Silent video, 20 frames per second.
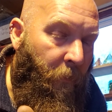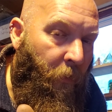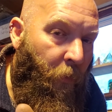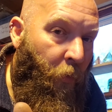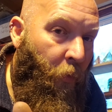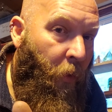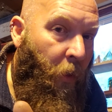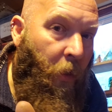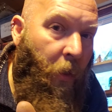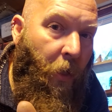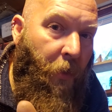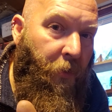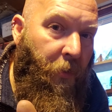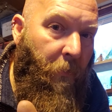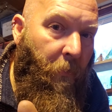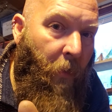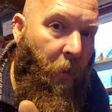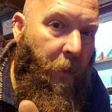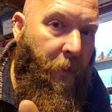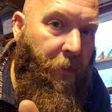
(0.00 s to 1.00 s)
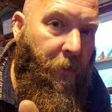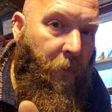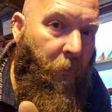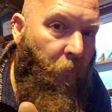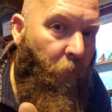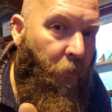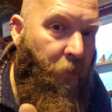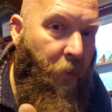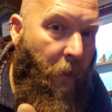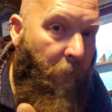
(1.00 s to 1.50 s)
You can customize it
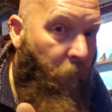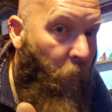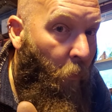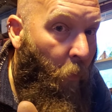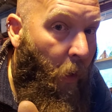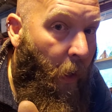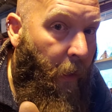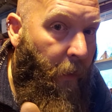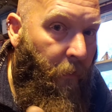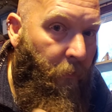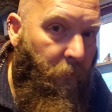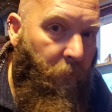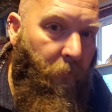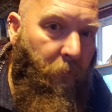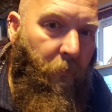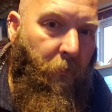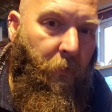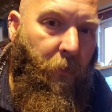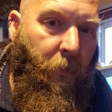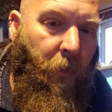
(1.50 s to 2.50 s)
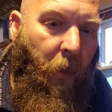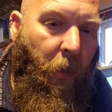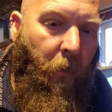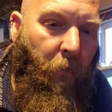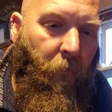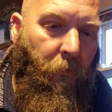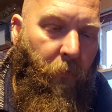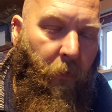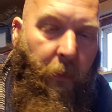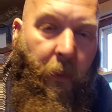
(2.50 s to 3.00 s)
whichever way.
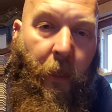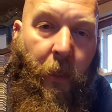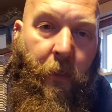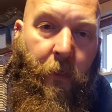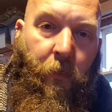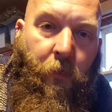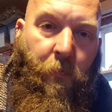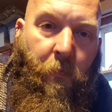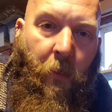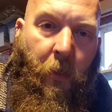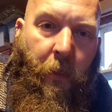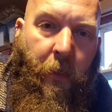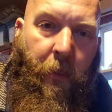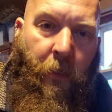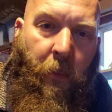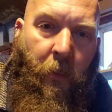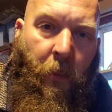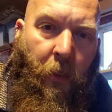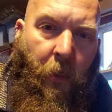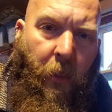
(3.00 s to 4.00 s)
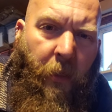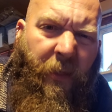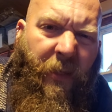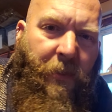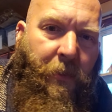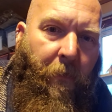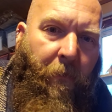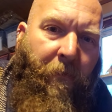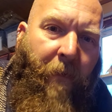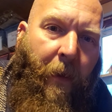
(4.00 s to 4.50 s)
So again, here's this
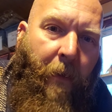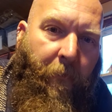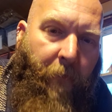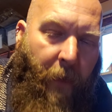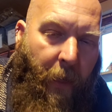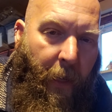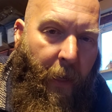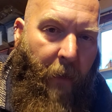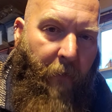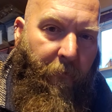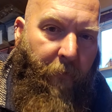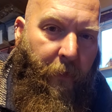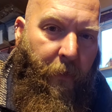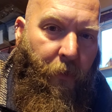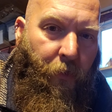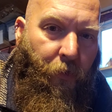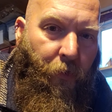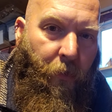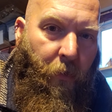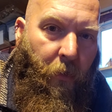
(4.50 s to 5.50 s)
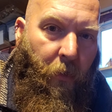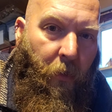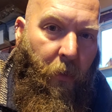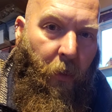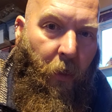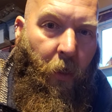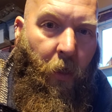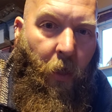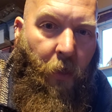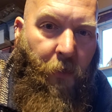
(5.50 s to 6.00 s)
is a 5.5 inch
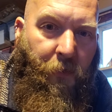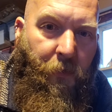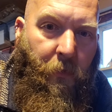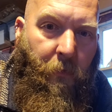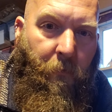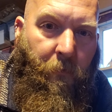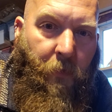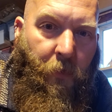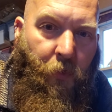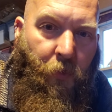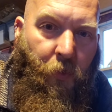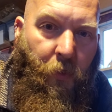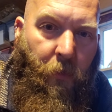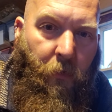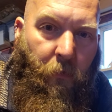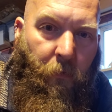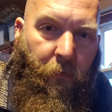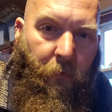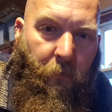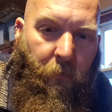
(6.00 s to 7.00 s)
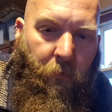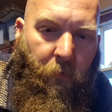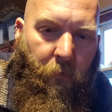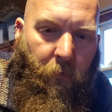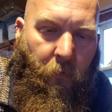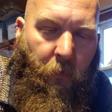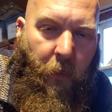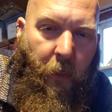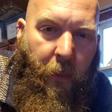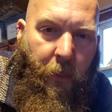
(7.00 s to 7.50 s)
custom shield.
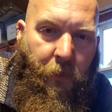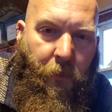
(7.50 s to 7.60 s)
Okay,